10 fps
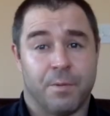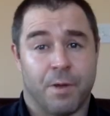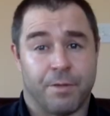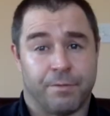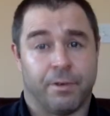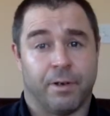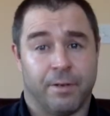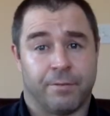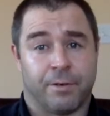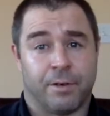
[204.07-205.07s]
want the front
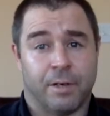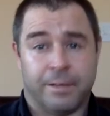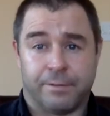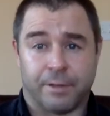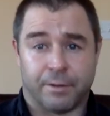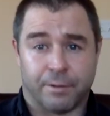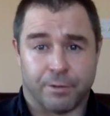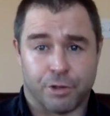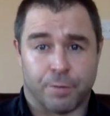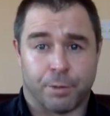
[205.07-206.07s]
lifter lifting the
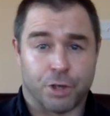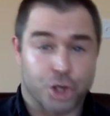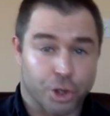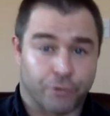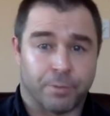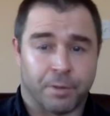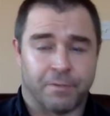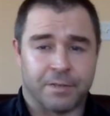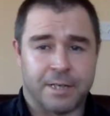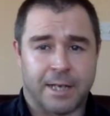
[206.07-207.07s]
jumper just above
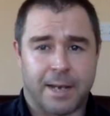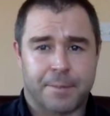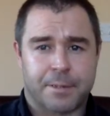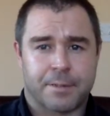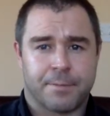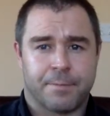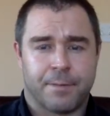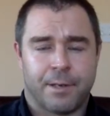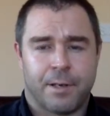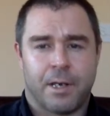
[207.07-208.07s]
his kneecaps,
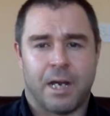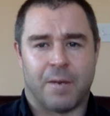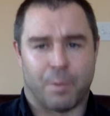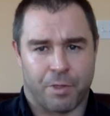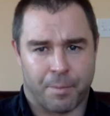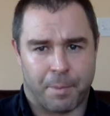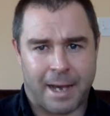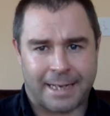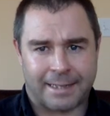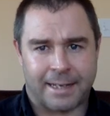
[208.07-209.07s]
and we want the
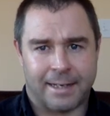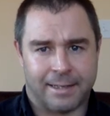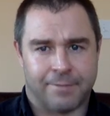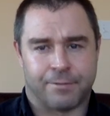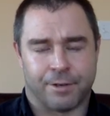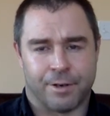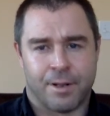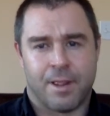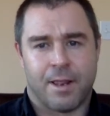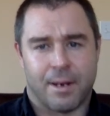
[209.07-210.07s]
back lifter
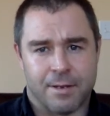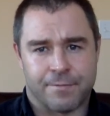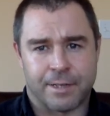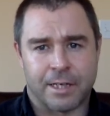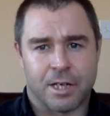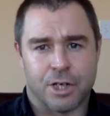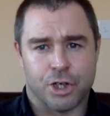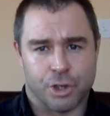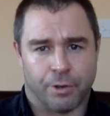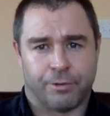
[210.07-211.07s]
lifting
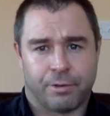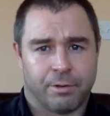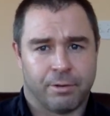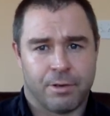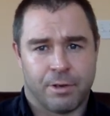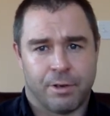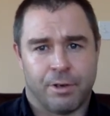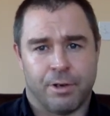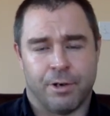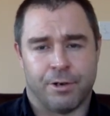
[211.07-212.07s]
just
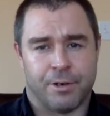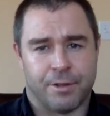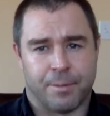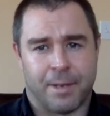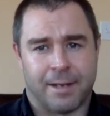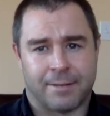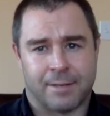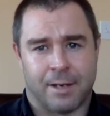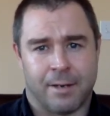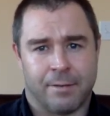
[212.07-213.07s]
underneath the
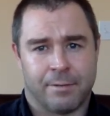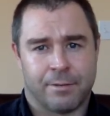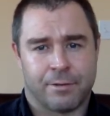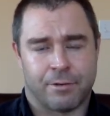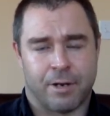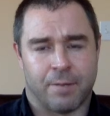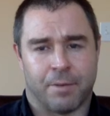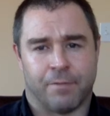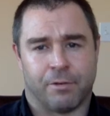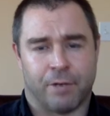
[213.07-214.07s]
backside, creating a bit
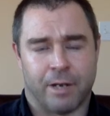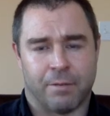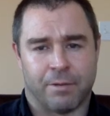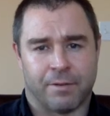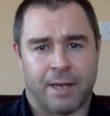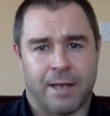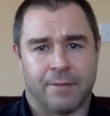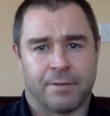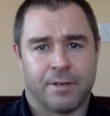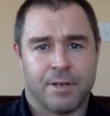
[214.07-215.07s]
of a cradle with his
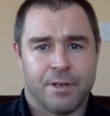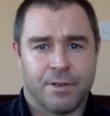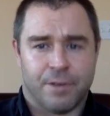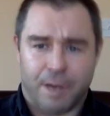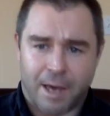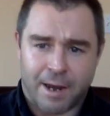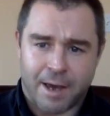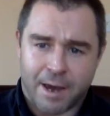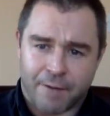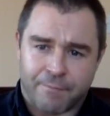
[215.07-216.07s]
hands, and
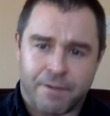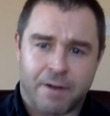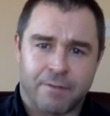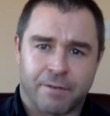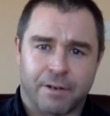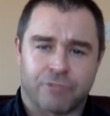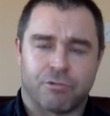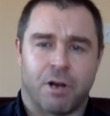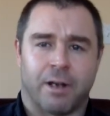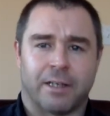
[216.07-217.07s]
a very, very
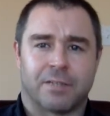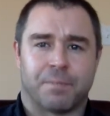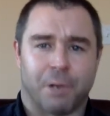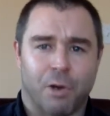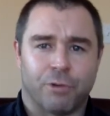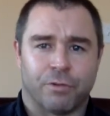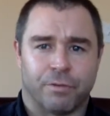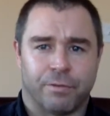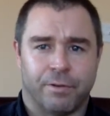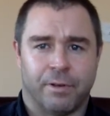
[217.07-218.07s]
strong
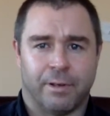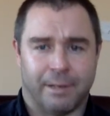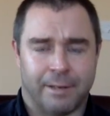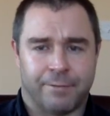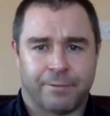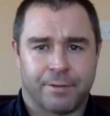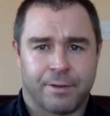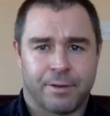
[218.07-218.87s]
explosive lift